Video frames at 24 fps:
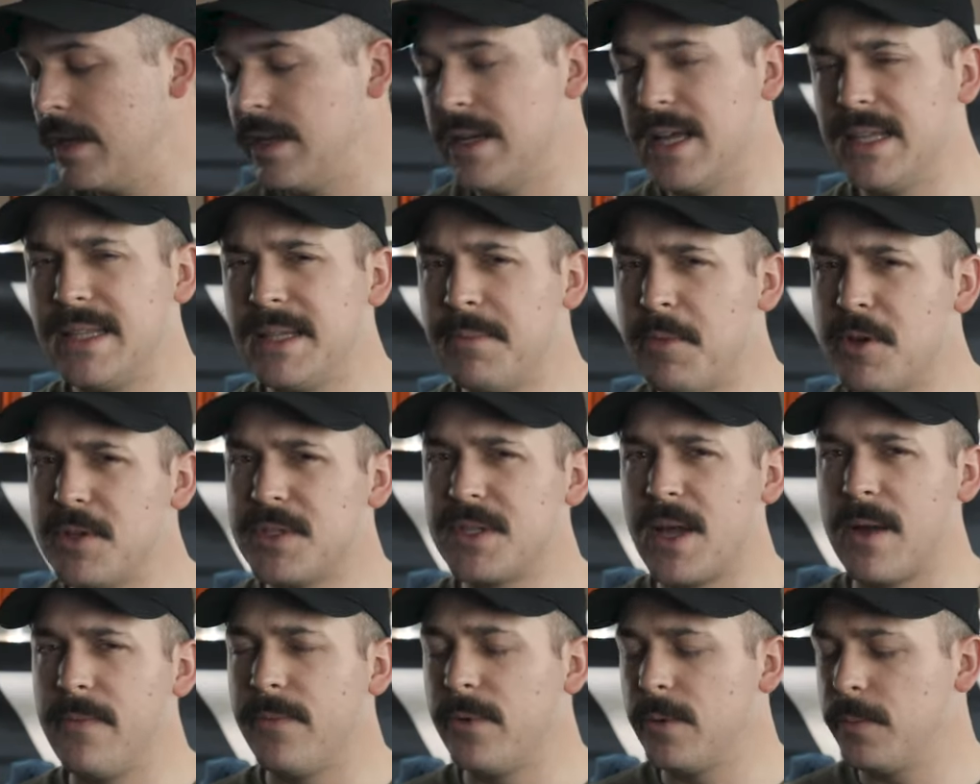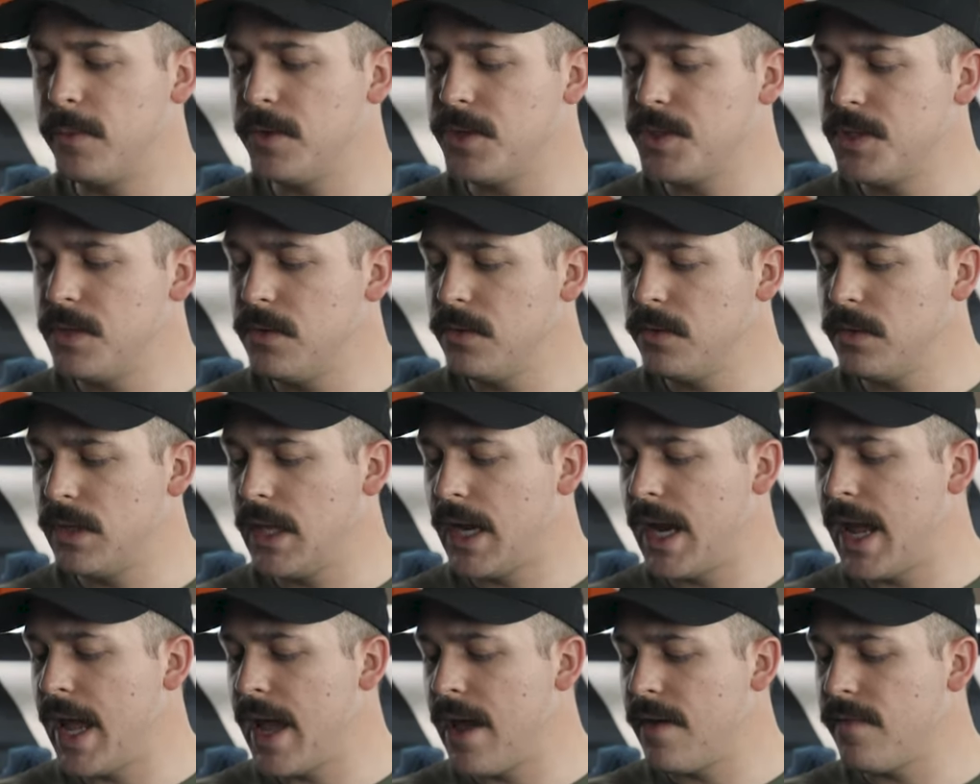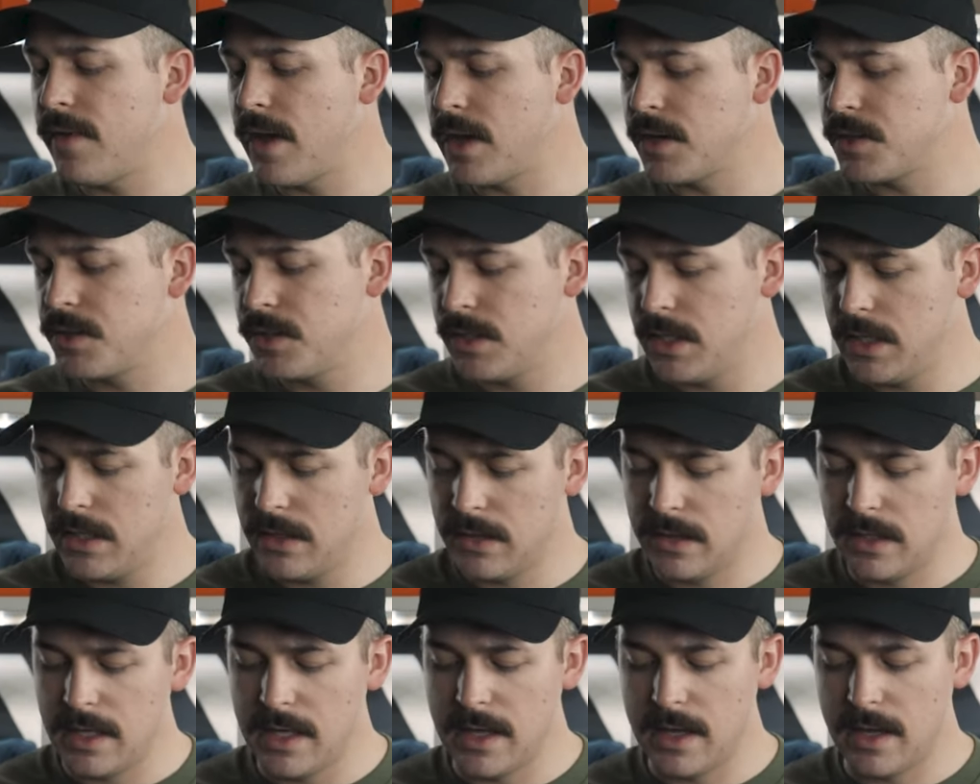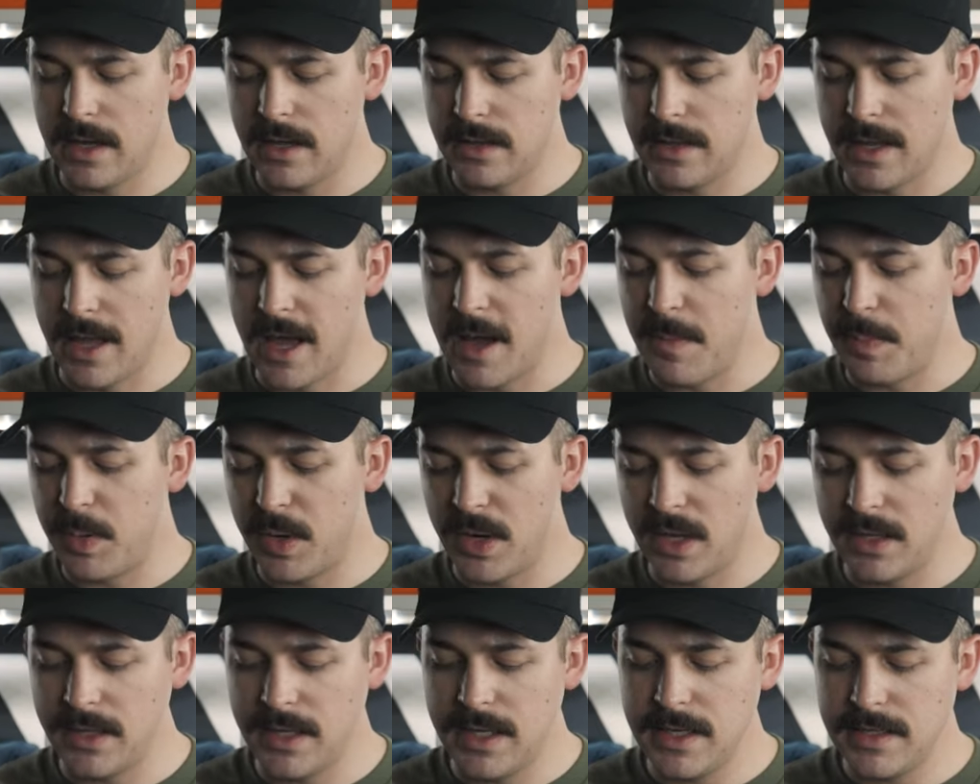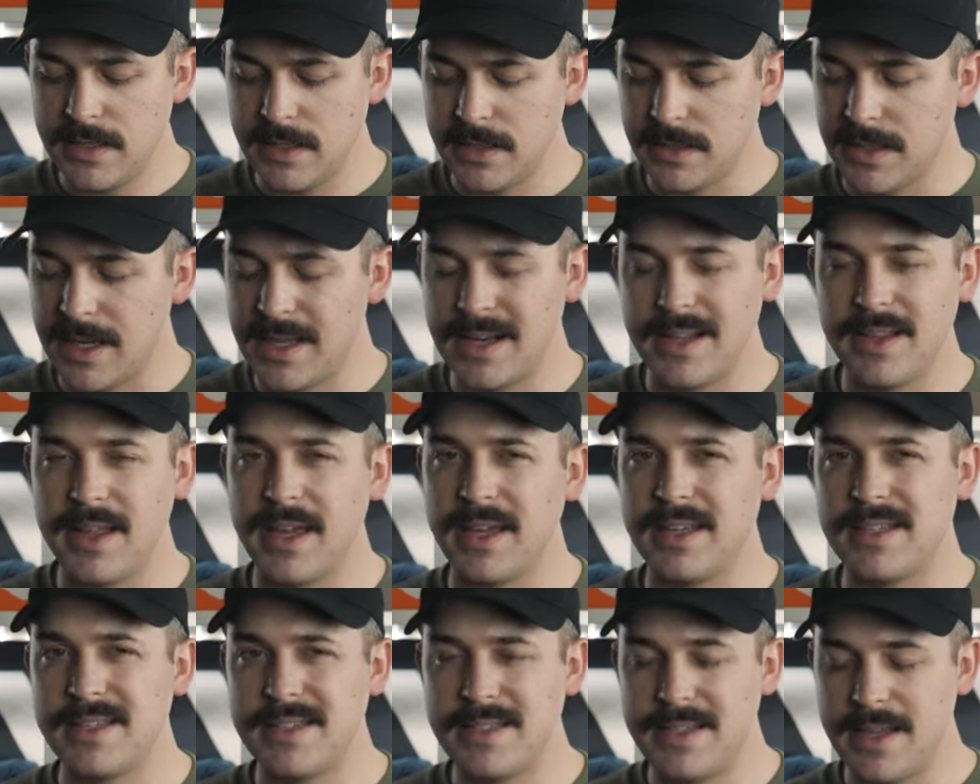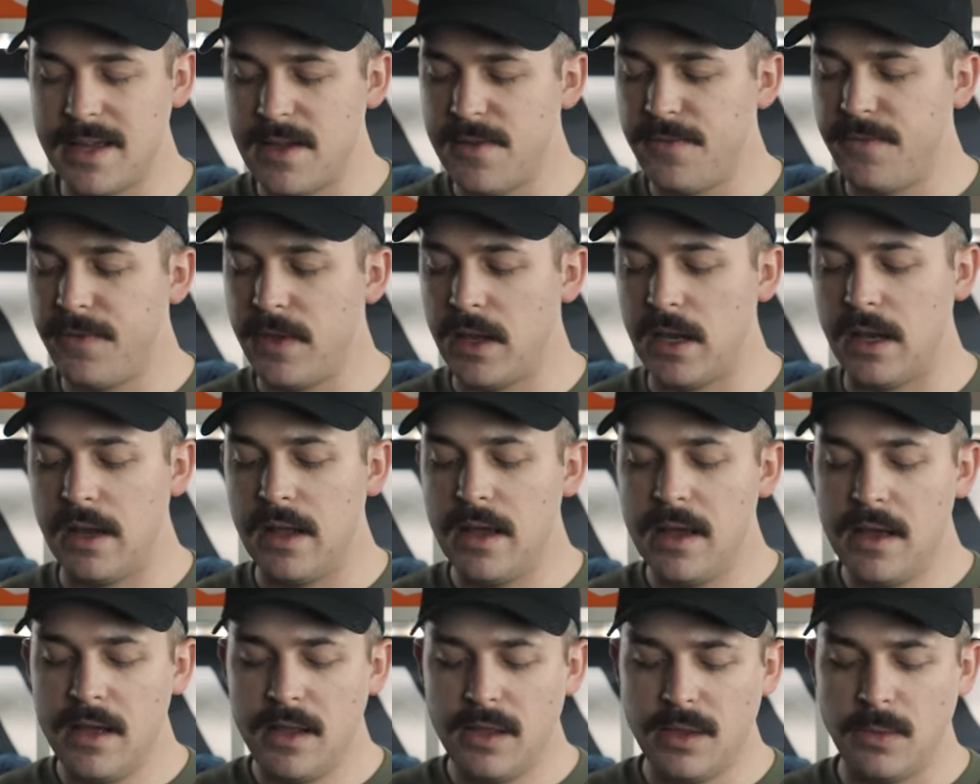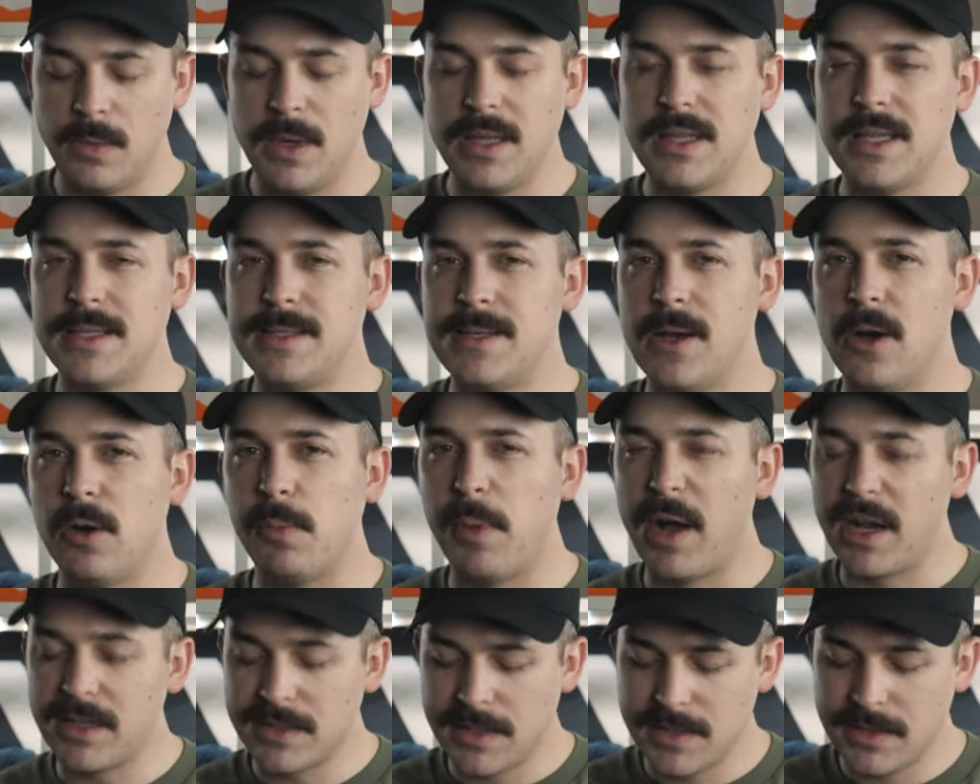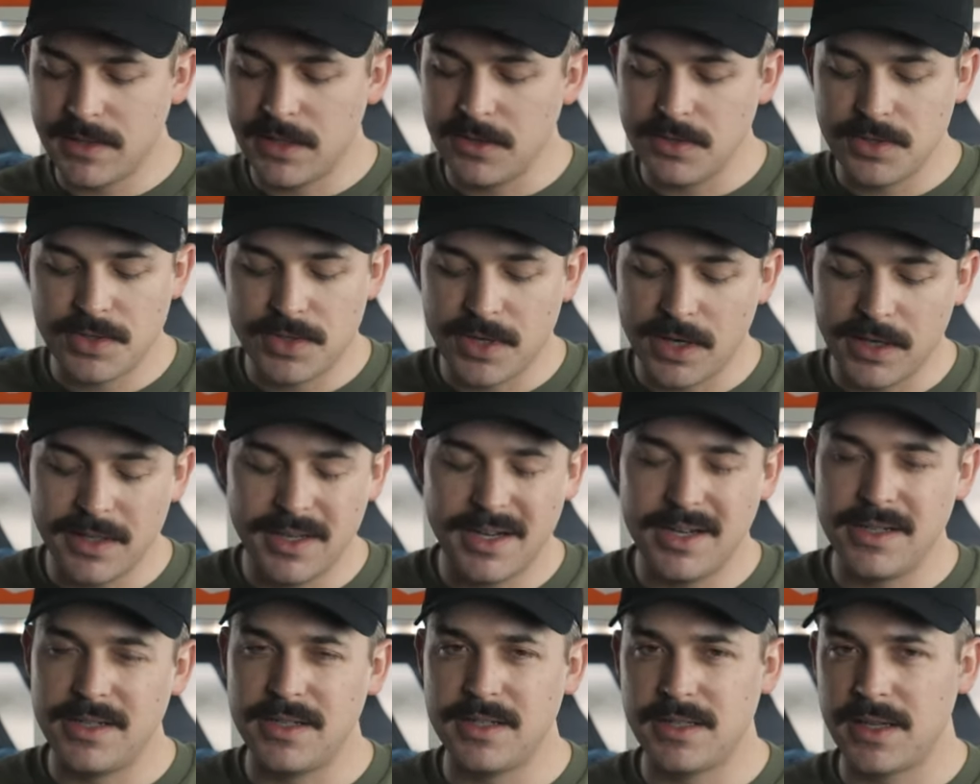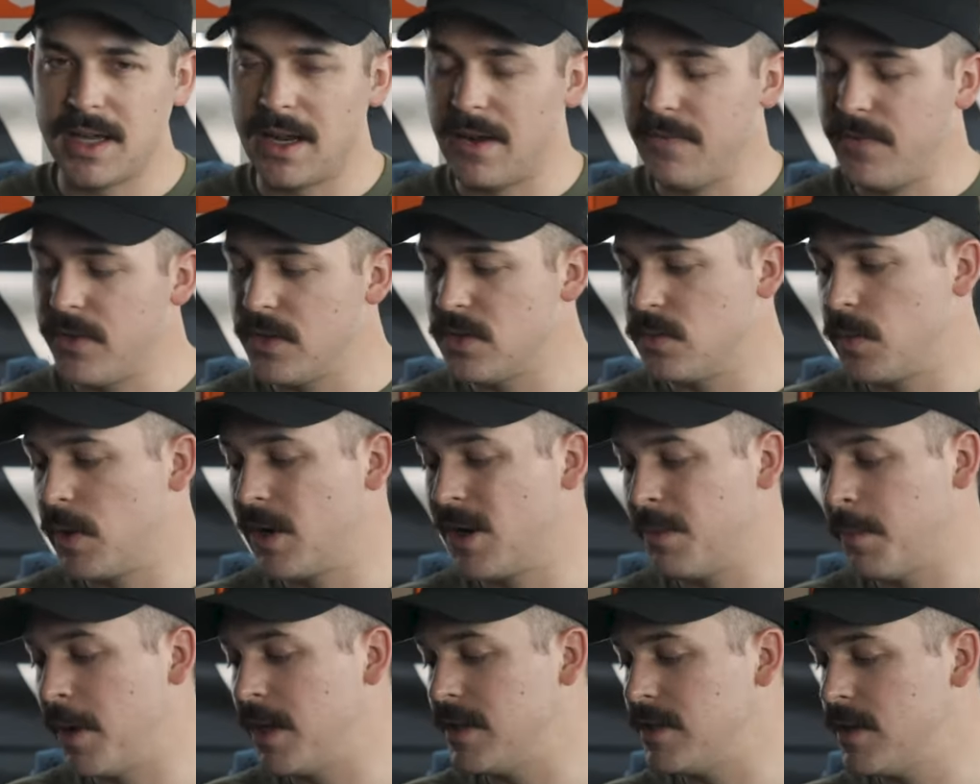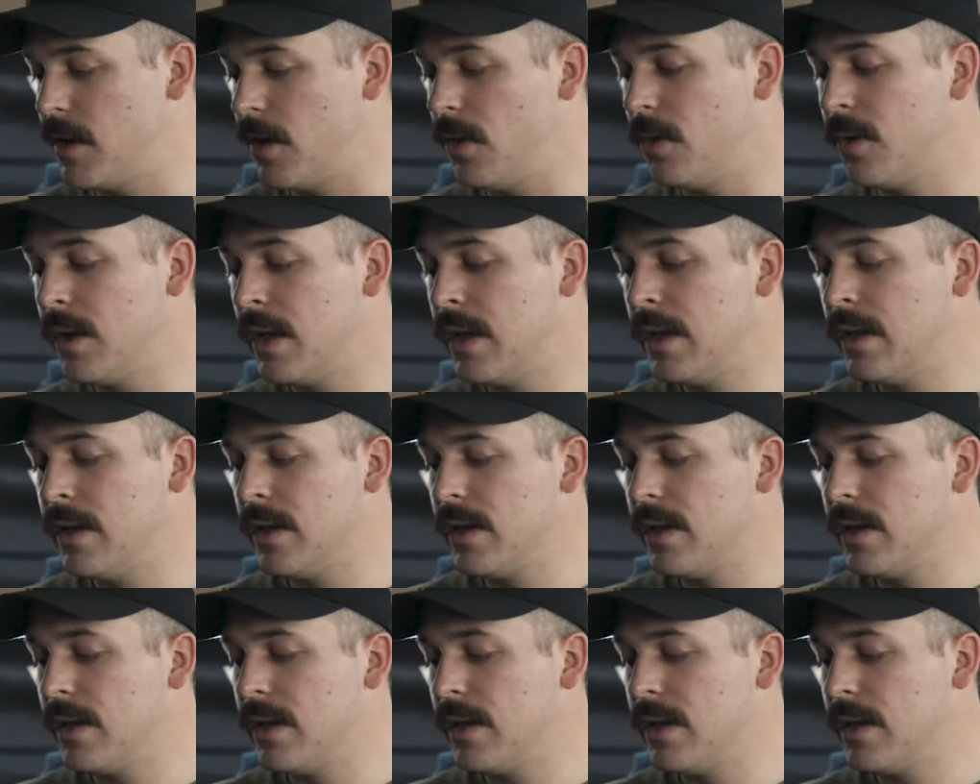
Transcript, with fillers: Not the most comfortable shoe that I have actually. The, uh, the upper on these is kind of like stiff, and the way the toe box is constructed, it just kind of feels weird on my toe.